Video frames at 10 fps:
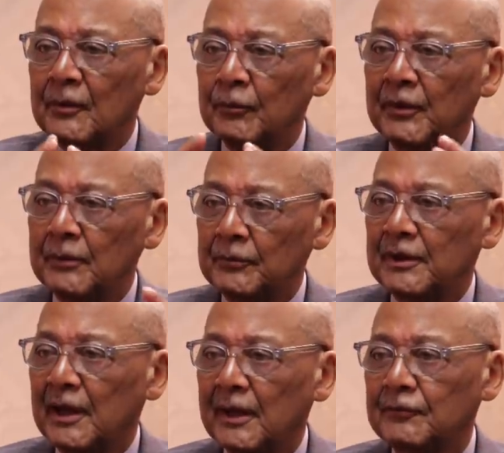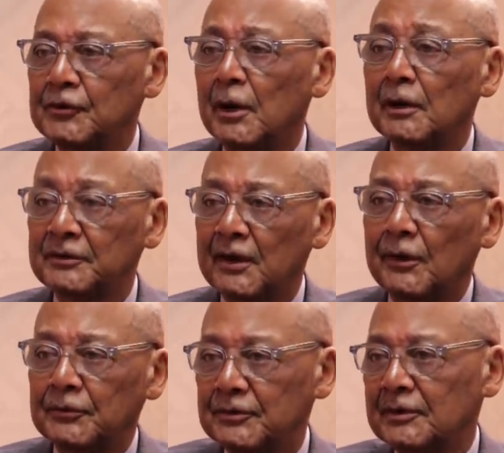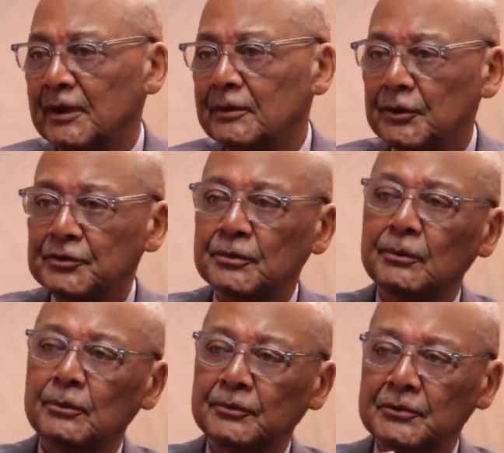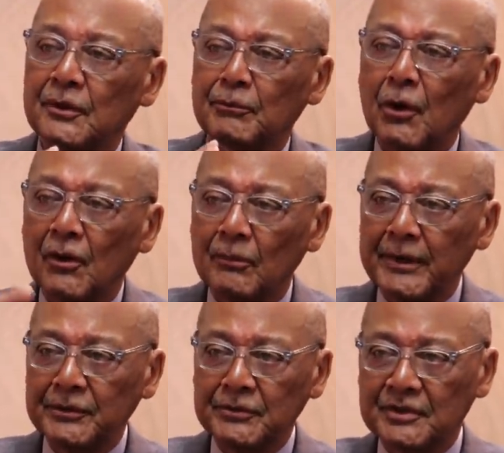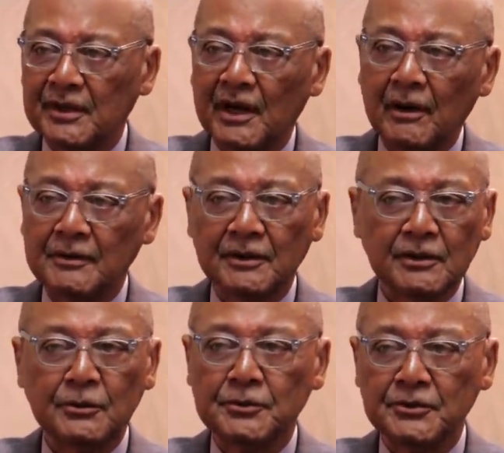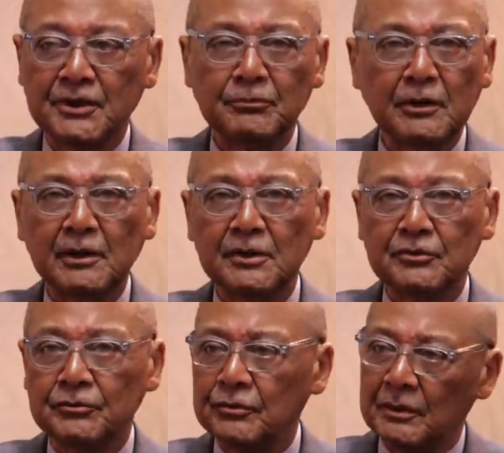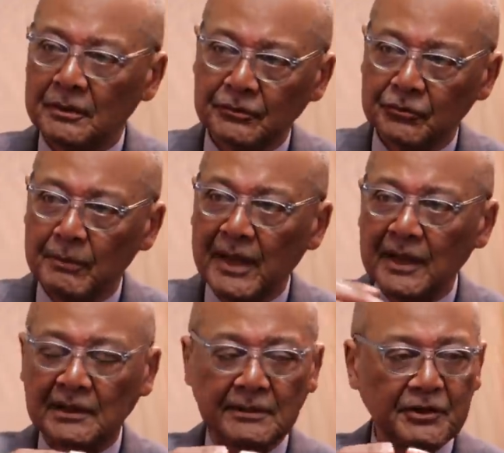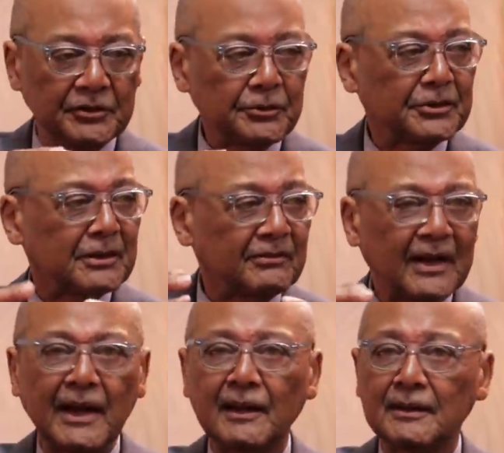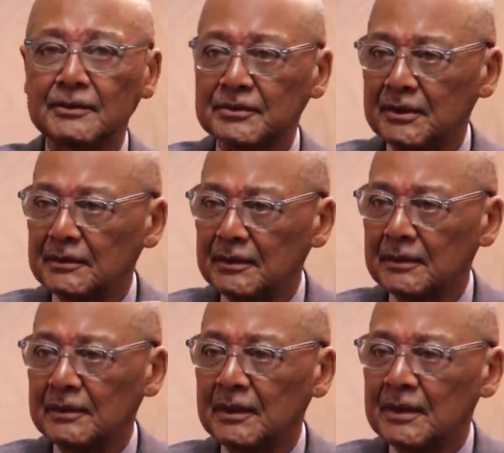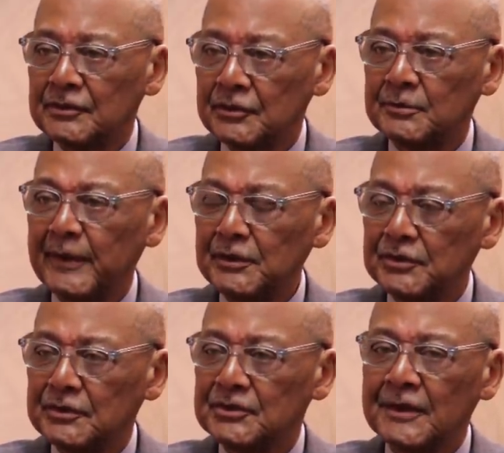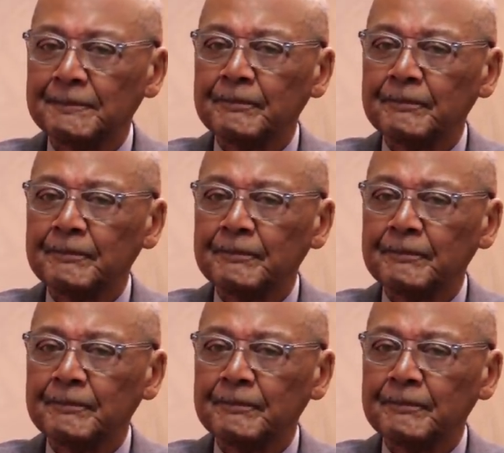We have young adults in the schools who are moral mentors and character coaches and really dramatically reducing the violence and the suspensions.